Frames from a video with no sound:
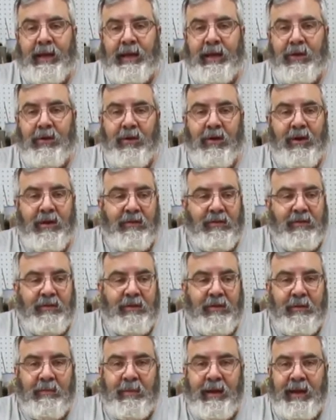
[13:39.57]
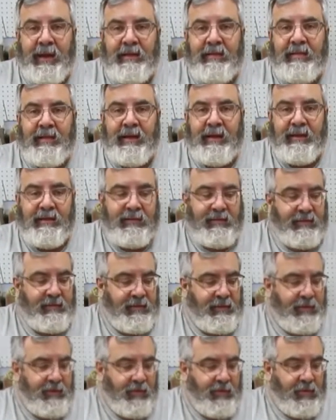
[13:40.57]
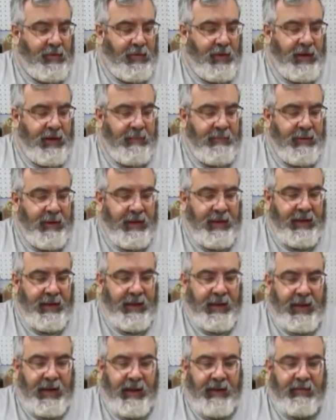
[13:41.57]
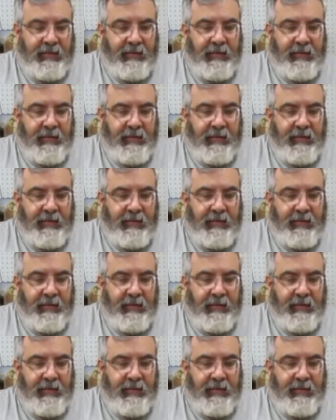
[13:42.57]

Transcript: you know, I'll still make things, you know, quite a bit and that.